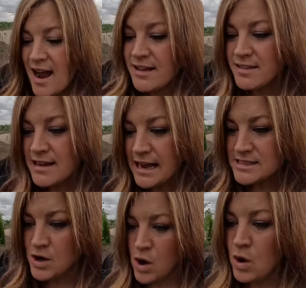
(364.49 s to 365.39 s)
I think
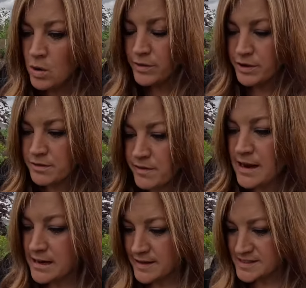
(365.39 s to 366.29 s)
as a whole, you'll
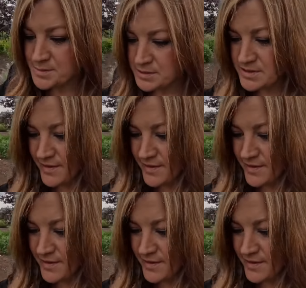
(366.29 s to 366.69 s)
find in the spruce